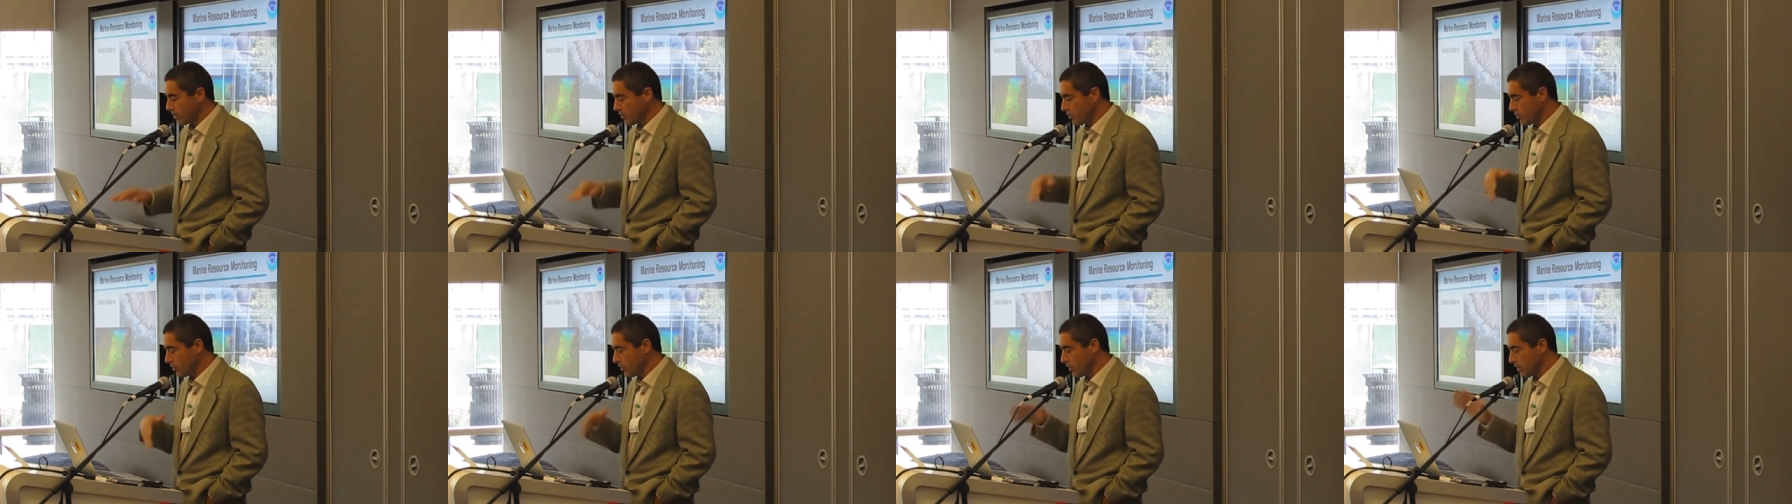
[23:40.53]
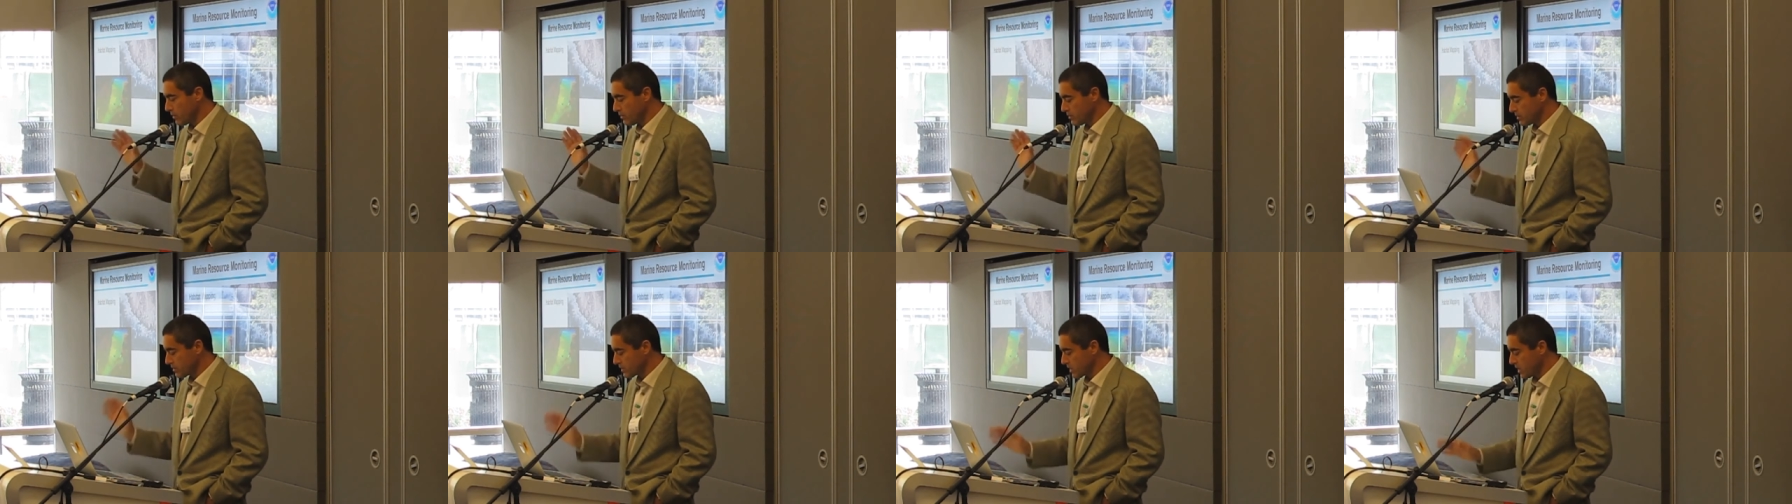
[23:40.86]
a whole
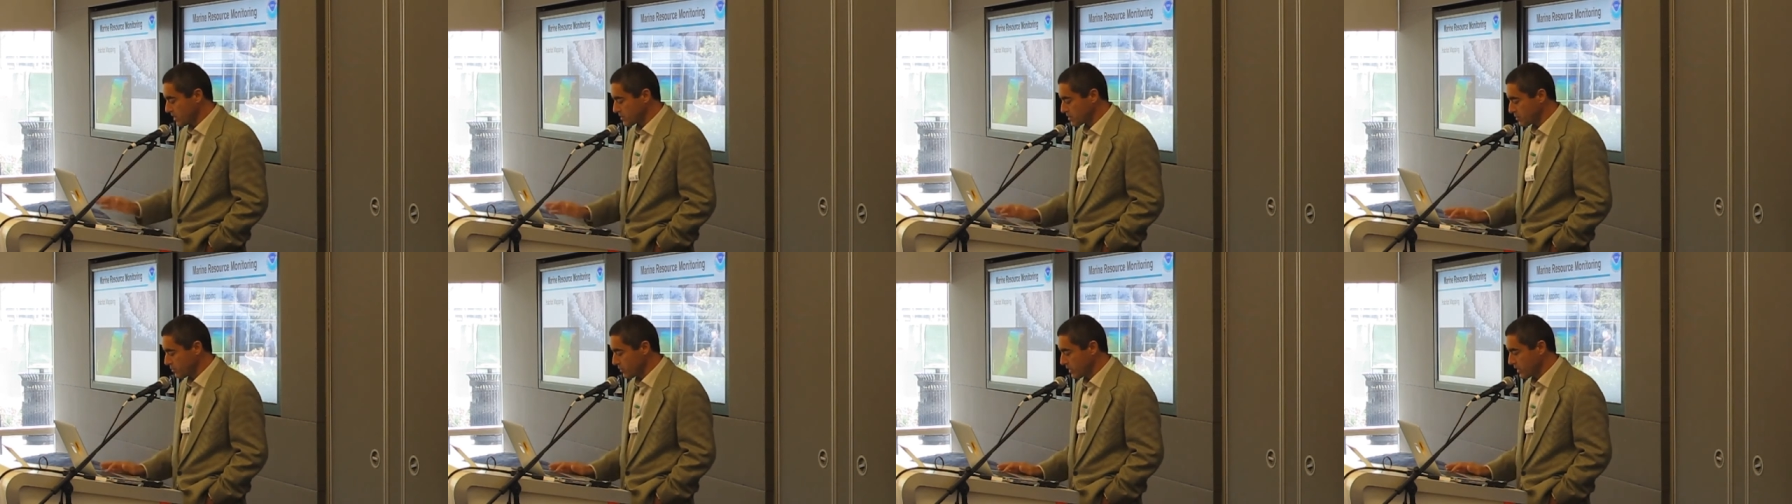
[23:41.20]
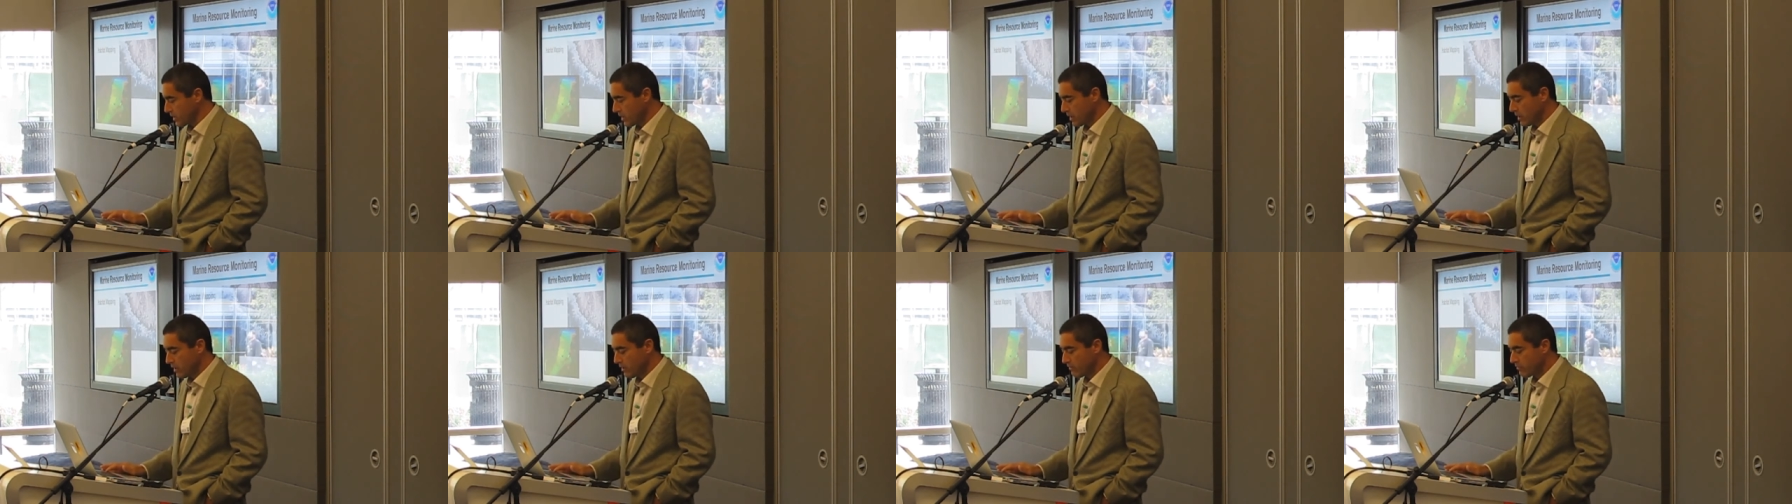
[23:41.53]
other discussion we
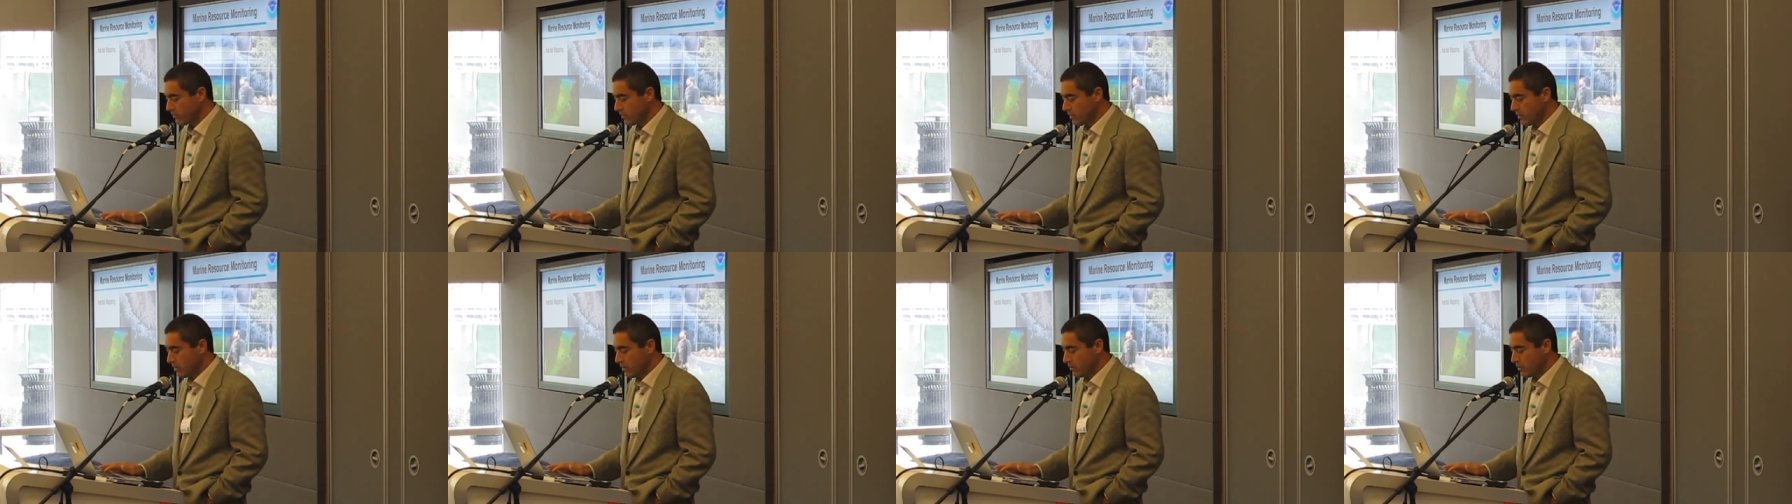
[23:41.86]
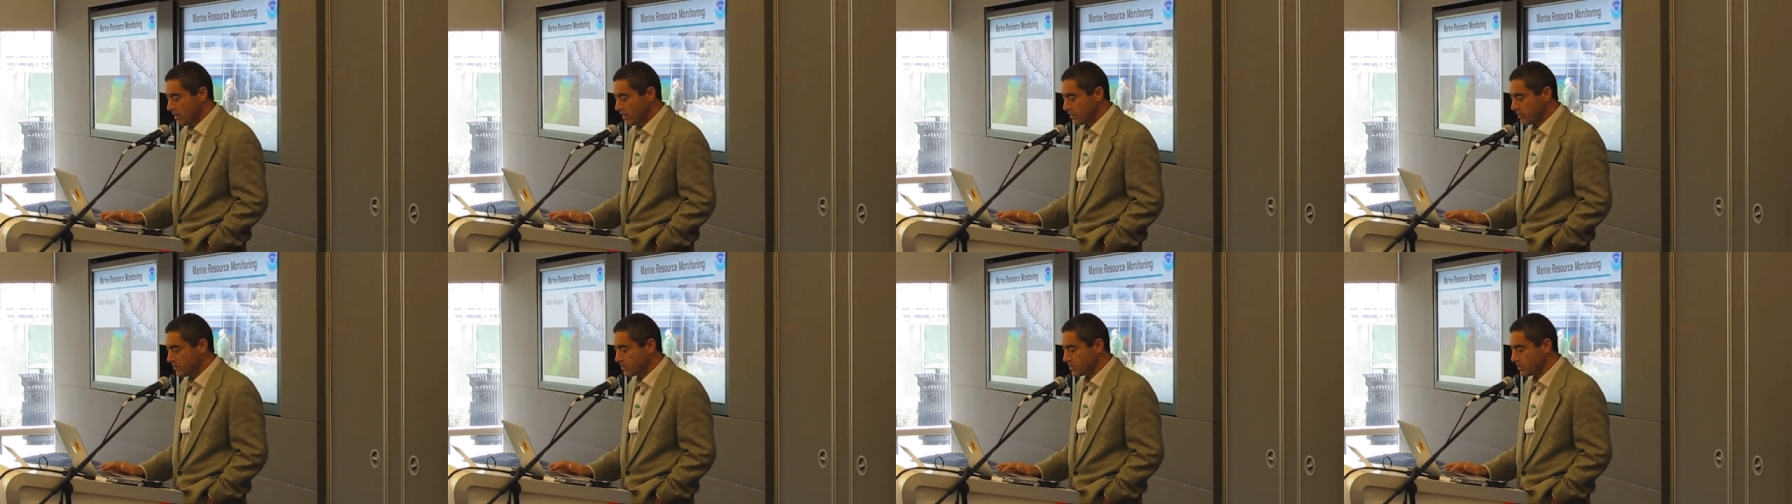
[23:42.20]
can have
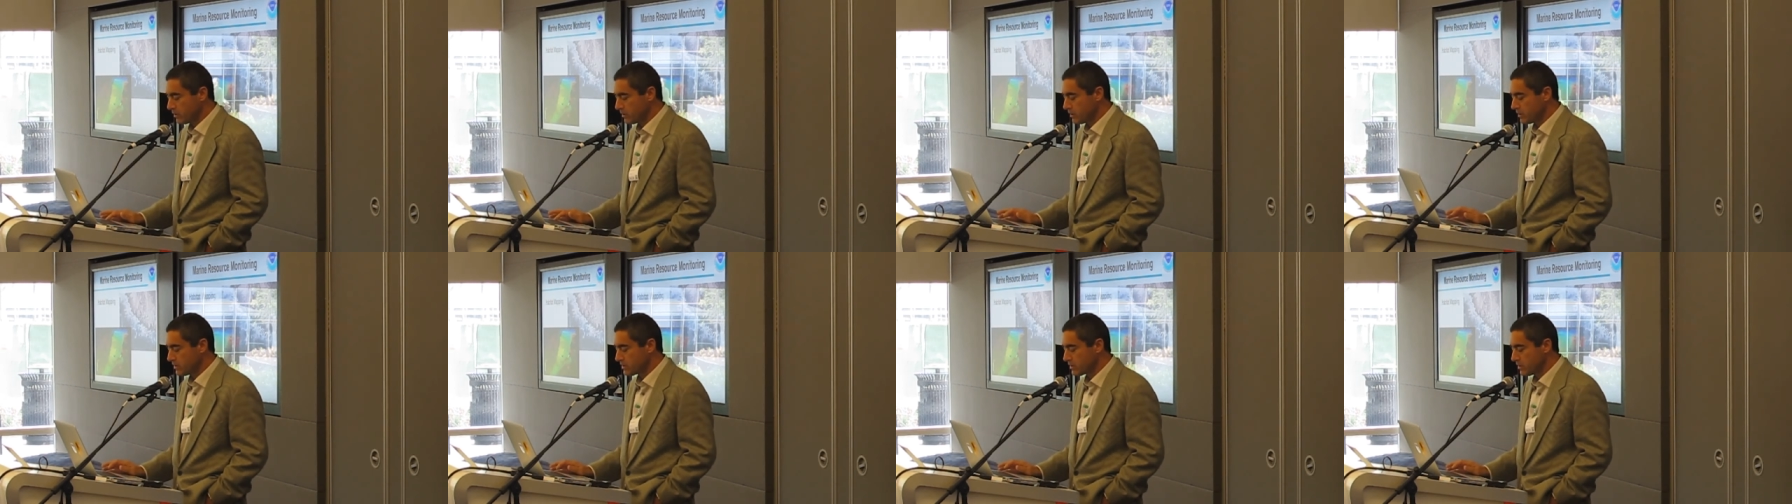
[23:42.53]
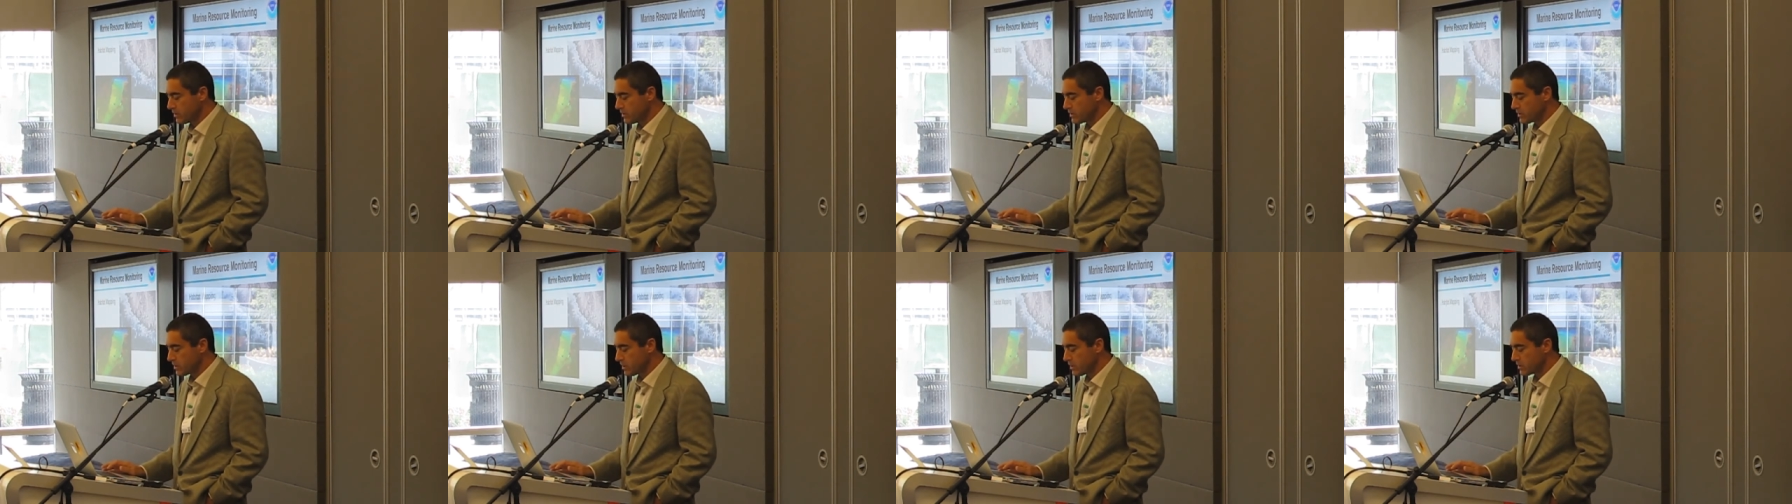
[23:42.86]
about utilities of
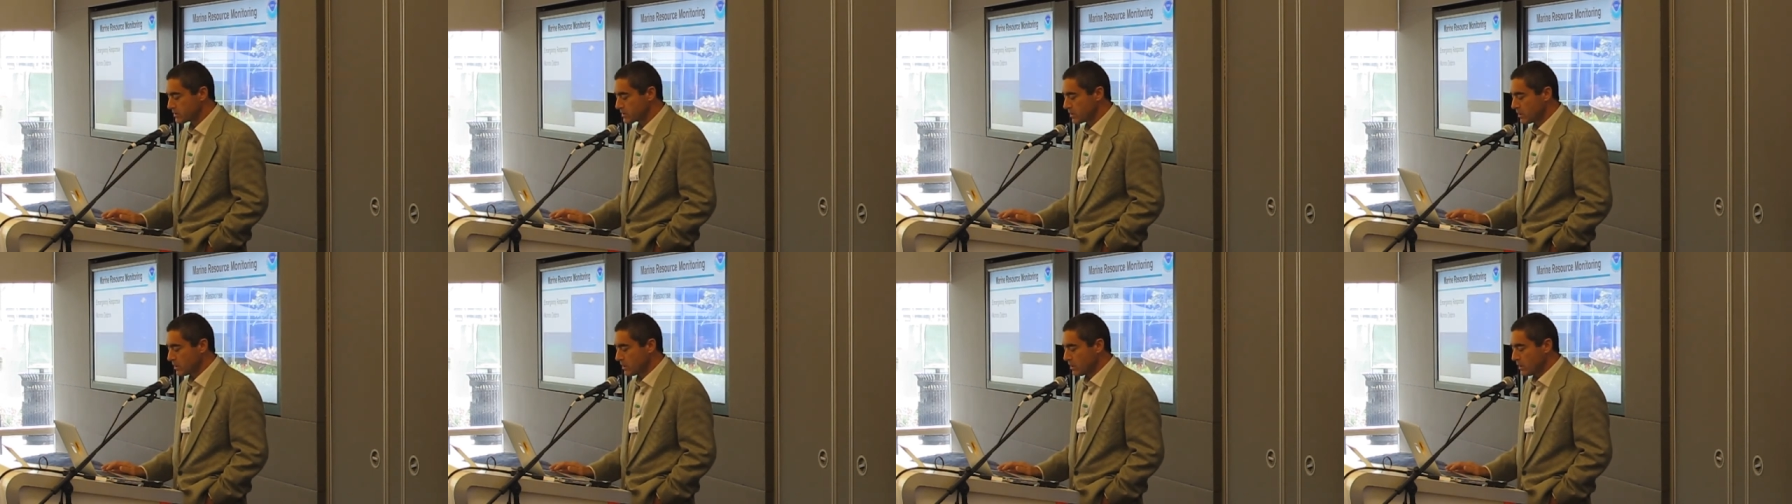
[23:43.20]
these things.